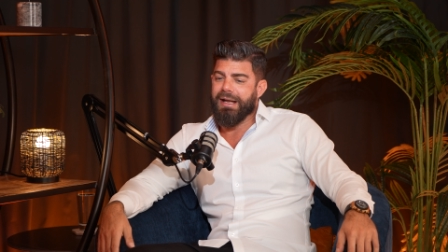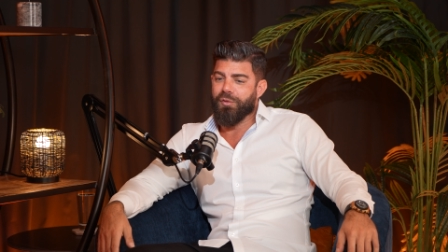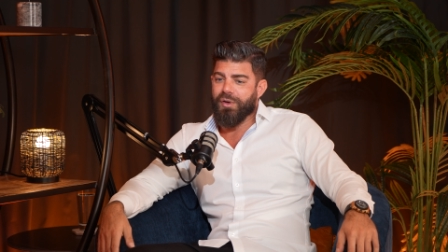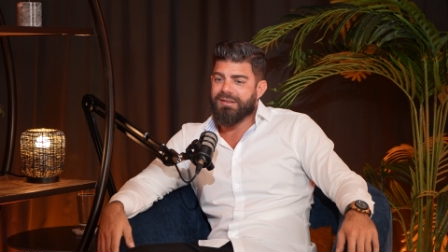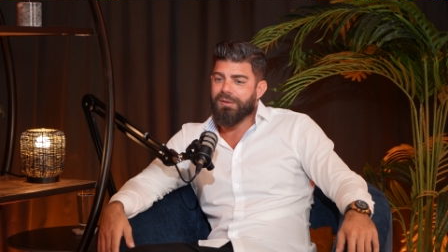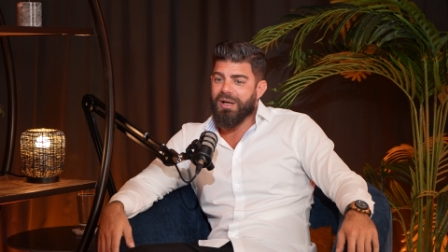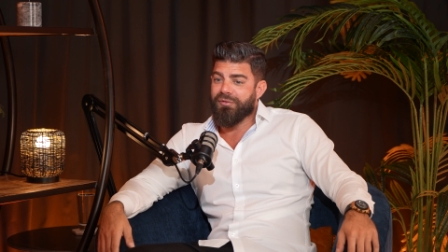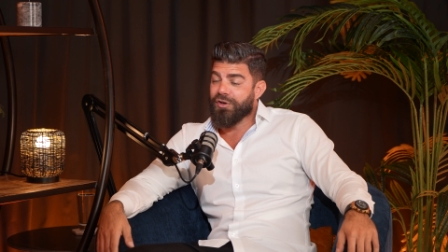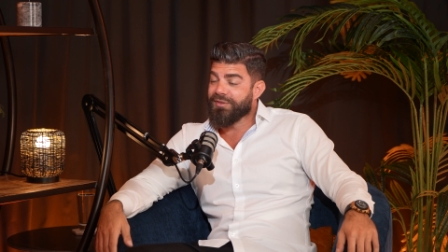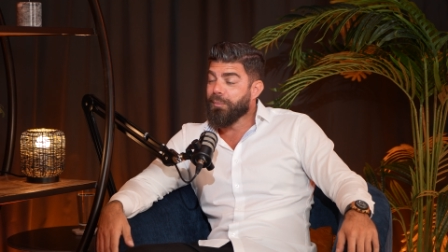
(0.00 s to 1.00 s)
I rented my
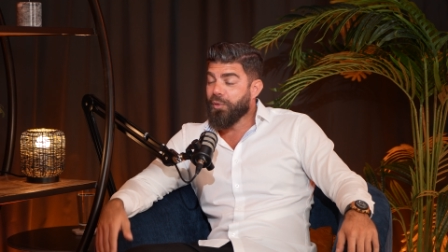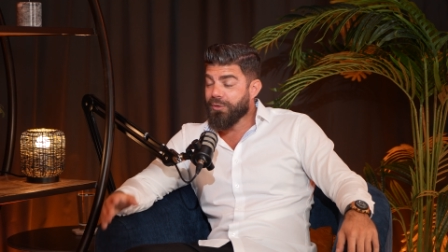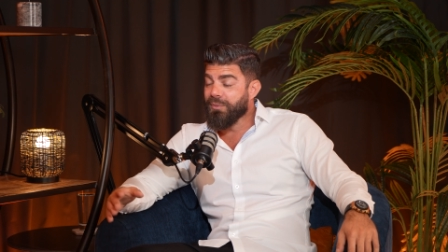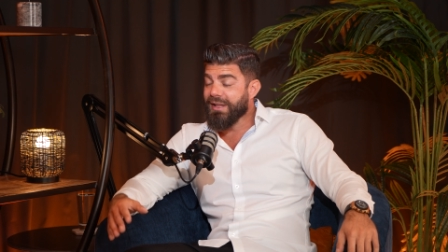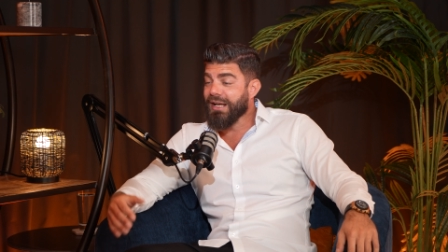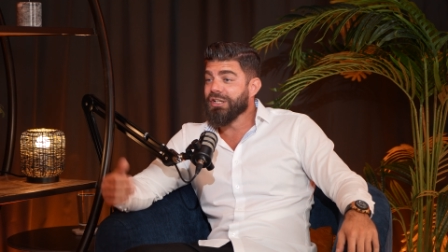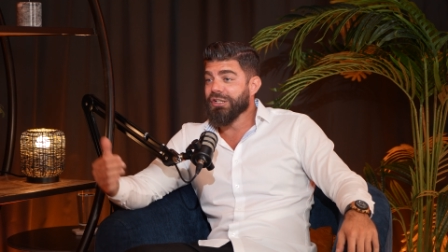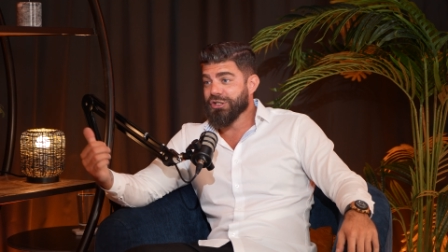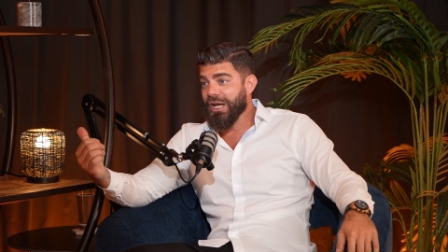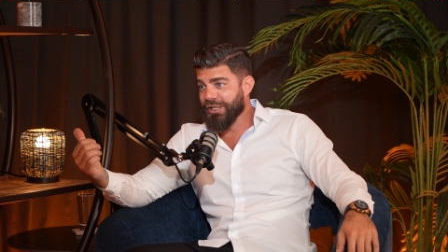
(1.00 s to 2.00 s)
first apartment actually
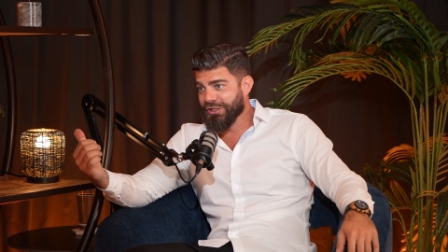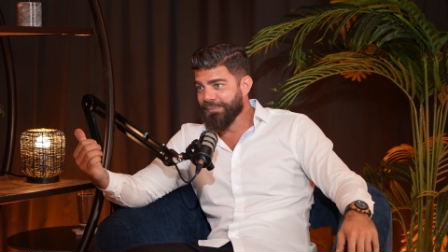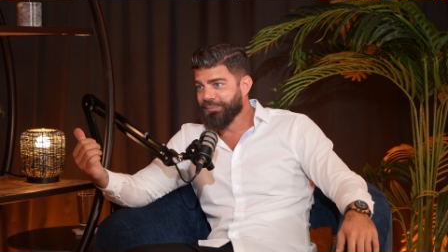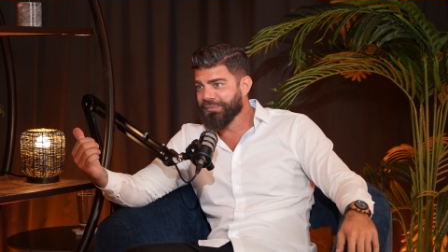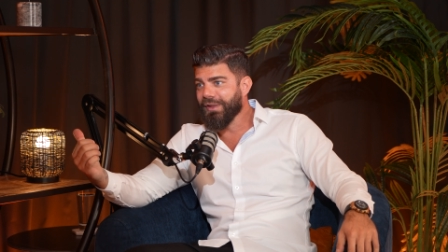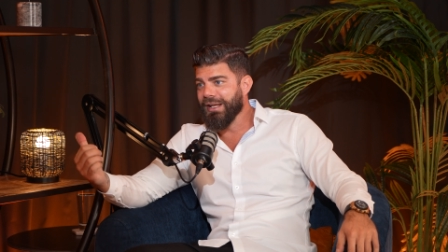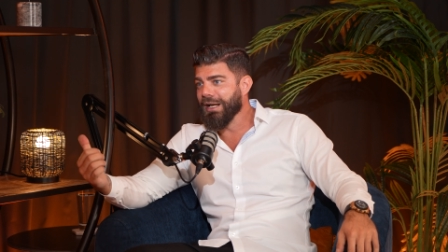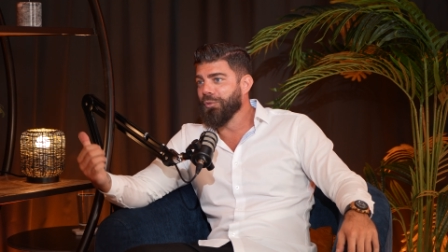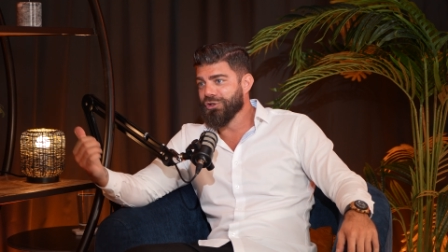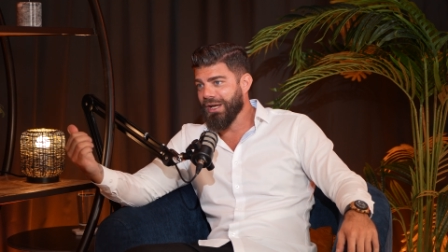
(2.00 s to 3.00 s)
in Sharjah,
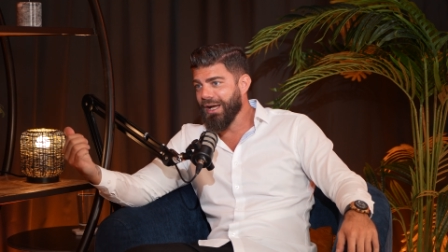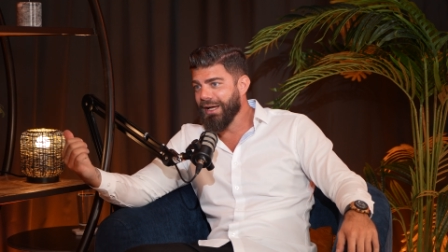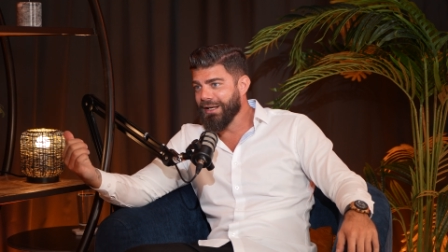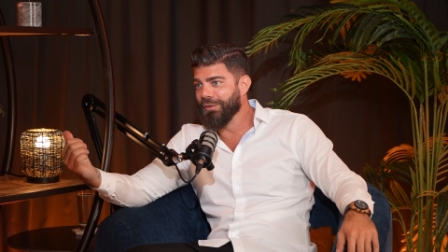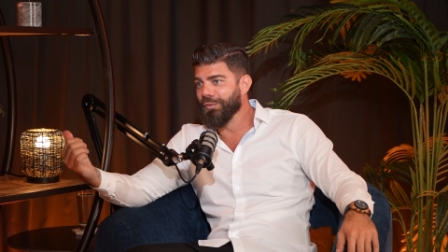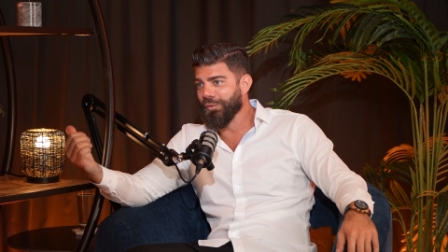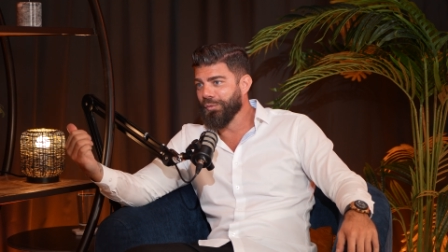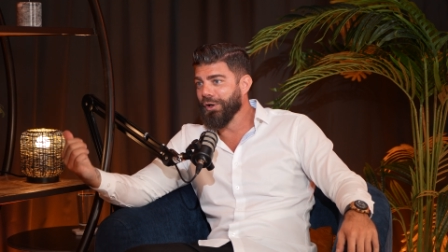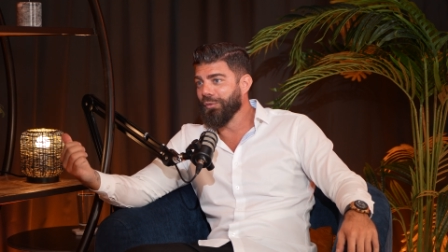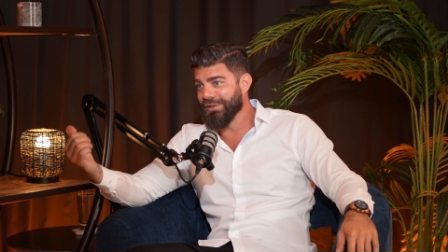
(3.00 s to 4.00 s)
in Abu Shagara,
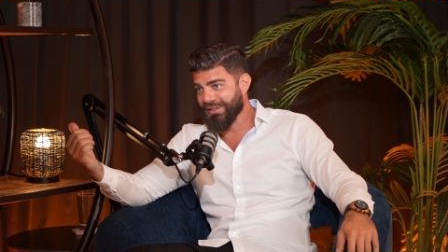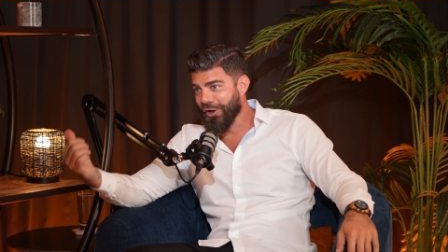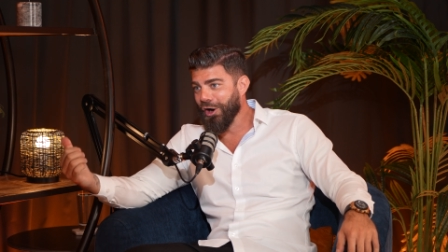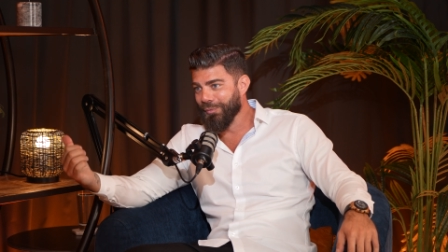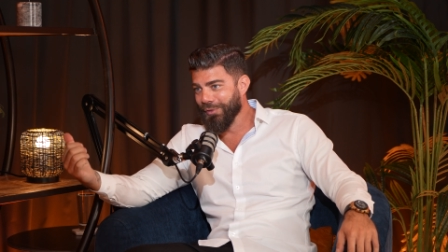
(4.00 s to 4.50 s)
where was the car